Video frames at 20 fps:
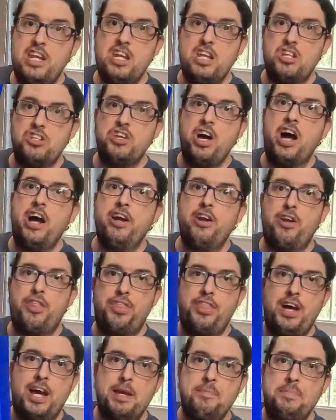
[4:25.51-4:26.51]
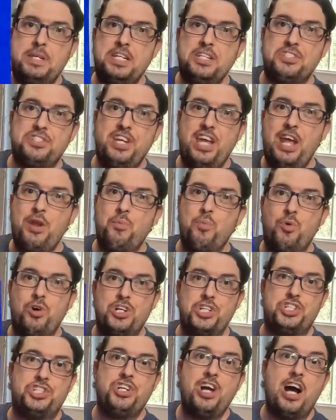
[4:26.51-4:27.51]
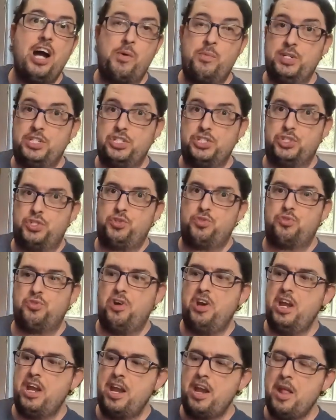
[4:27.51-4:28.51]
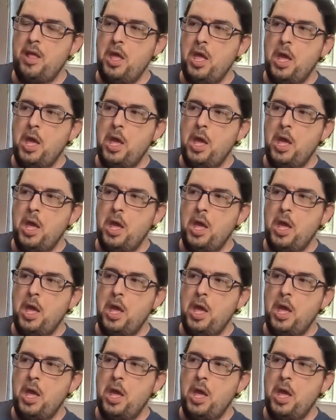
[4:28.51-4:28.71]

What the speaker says: an entire thigh piece in one shot, which is great.